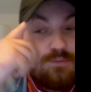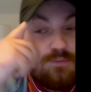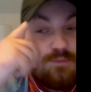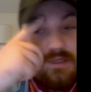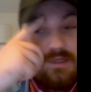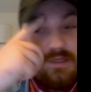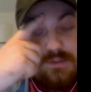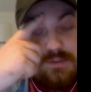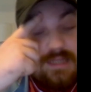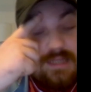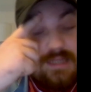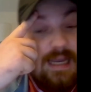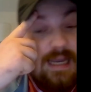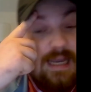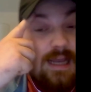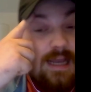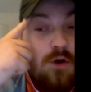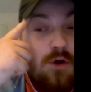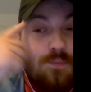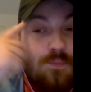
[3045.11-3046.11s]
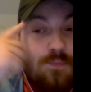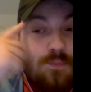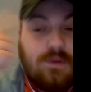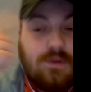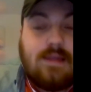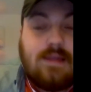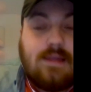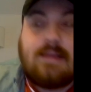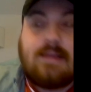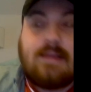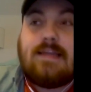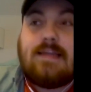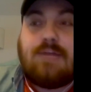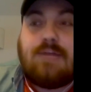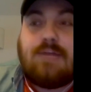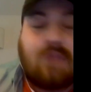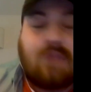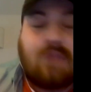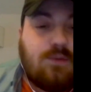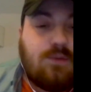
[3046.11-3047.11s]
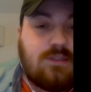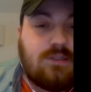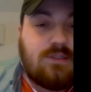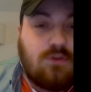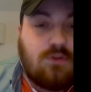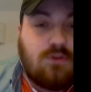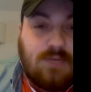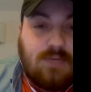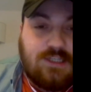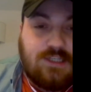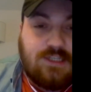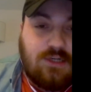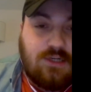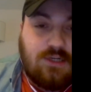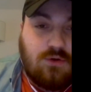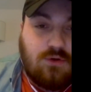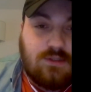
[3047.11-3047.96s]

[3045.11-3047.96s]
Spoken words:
And I hope that fight with Lomachenko